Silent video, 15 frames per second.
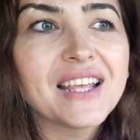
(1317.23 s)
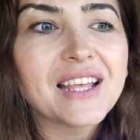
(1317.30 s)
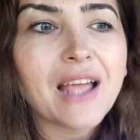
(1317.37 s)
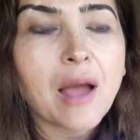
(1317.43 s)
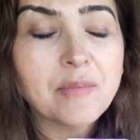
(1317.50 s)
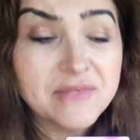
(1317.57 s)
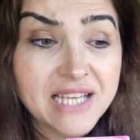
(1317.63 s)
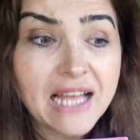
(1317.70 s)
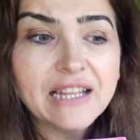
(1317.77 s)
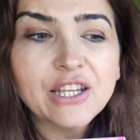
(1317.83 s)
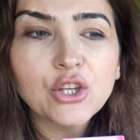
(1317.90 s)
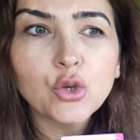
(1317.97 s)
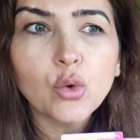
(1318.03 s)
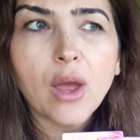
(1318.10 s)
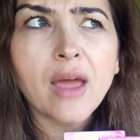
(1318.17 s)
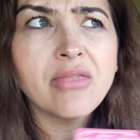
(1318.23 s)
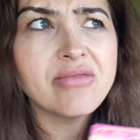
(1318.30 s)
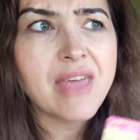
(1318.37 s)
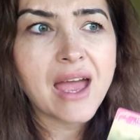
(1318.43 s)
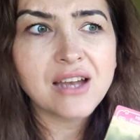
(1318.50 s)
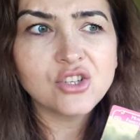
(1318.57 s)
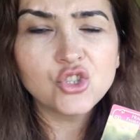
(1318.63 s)
I'm telling you. And
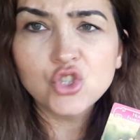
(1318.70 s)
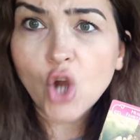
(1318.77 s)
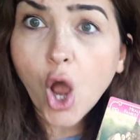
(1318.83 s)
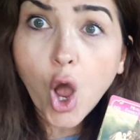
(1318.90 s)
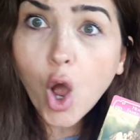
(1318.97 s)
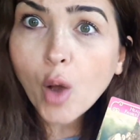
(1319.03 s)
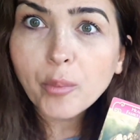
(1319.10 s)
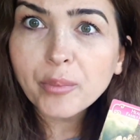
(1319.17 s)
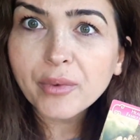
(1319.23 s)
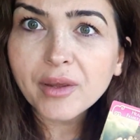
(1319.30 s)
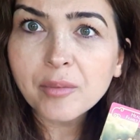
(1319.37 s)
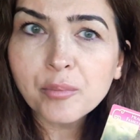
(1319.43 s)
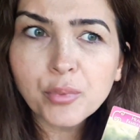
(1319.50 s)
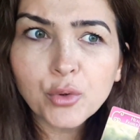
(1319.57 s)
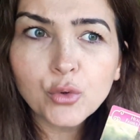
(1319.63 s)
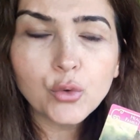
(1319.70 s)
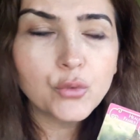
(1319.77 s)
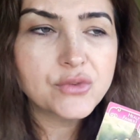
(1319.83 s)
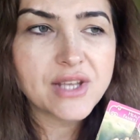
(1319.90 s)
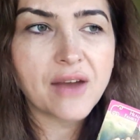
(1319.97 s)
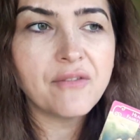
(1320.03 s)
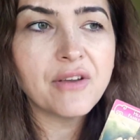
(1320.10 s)
then job
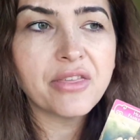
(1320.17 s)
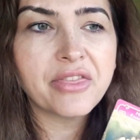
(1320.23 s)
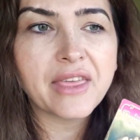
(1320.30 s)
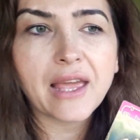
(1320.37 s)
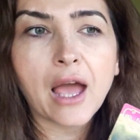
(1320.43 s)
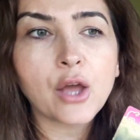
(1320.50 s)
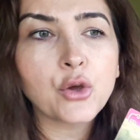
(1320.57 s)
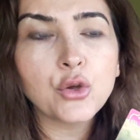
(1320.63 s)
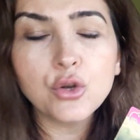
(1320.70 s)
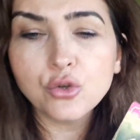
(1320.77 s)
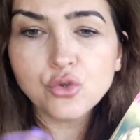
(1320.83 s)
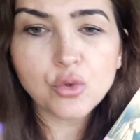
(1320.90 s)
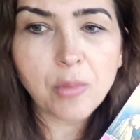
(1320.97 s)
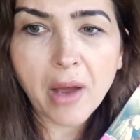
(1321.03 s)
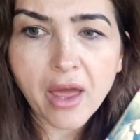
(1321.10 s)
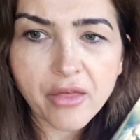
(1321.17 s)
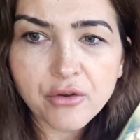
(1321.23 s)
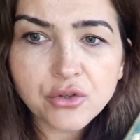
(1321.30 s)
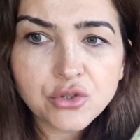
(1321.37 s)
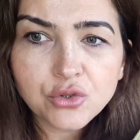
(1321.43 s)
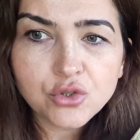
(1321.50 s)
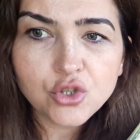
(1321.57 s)
improves everything. I couldn't do my other
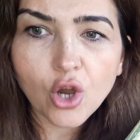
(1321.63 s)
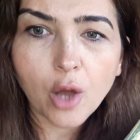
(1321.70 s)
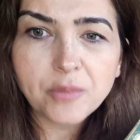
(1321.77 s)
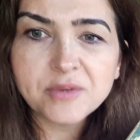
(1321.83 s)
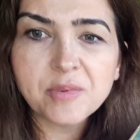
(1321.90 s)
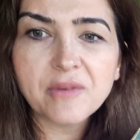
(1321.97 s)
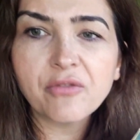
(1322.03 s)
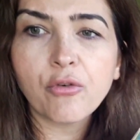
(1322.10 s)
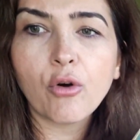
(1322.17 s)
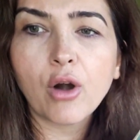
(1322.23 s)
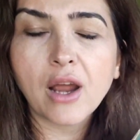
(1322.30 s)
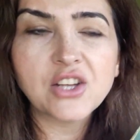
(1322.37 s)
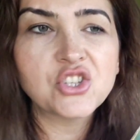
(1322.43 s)
2 jobs before. I